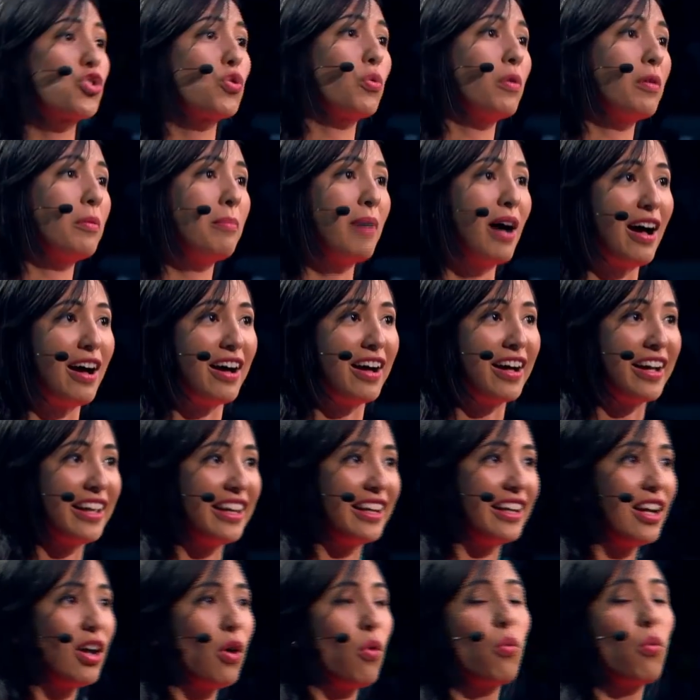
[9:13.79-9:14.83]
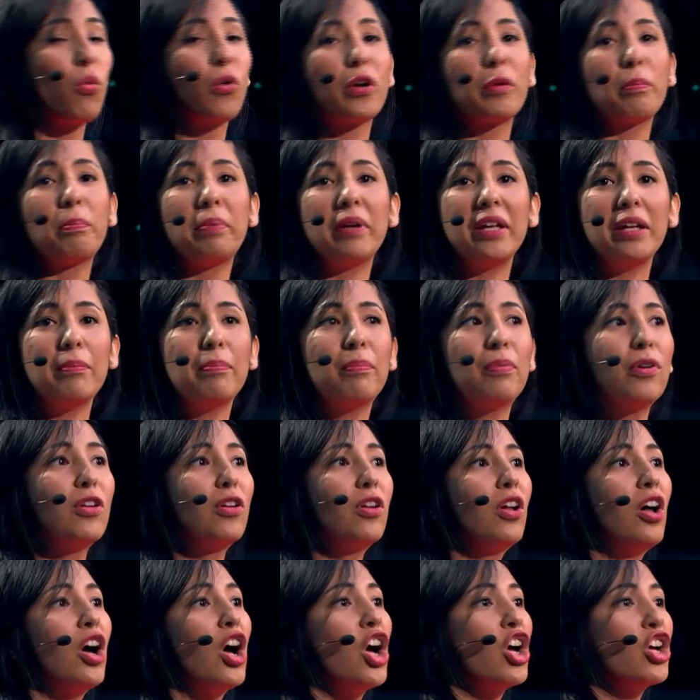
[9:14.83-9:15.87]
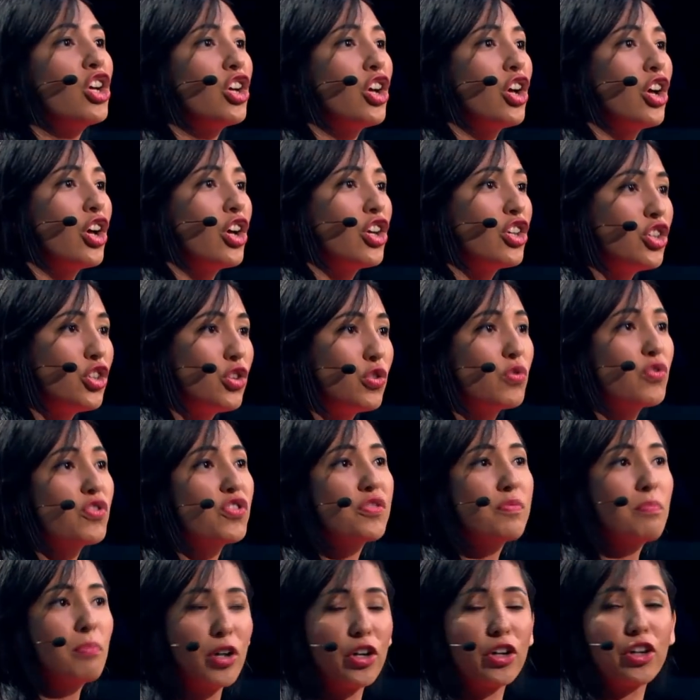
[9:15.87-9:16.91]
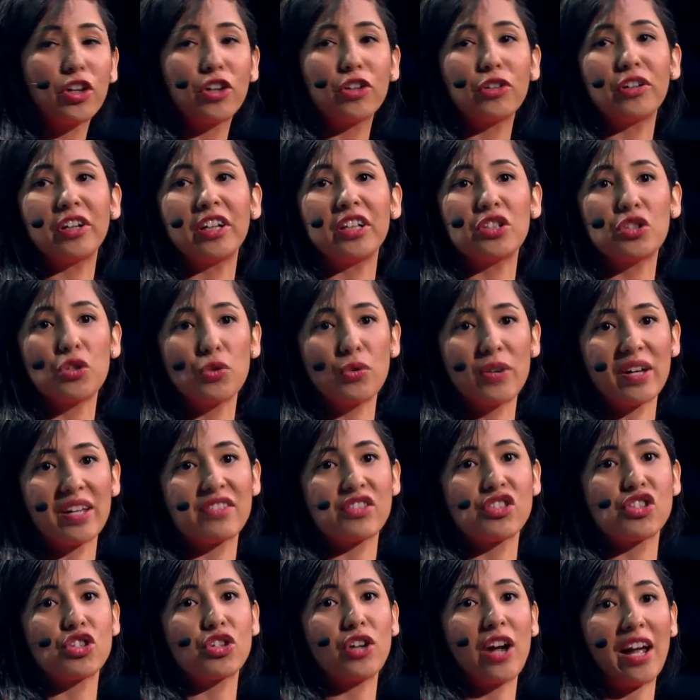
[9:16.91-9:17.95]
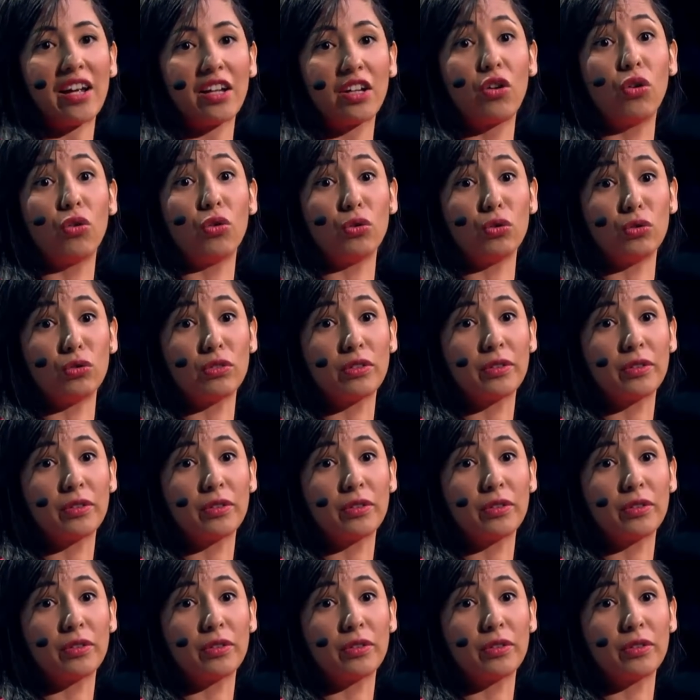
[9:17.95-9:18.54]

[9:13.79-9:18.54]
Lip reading: a mine where people use mercury to extract gold.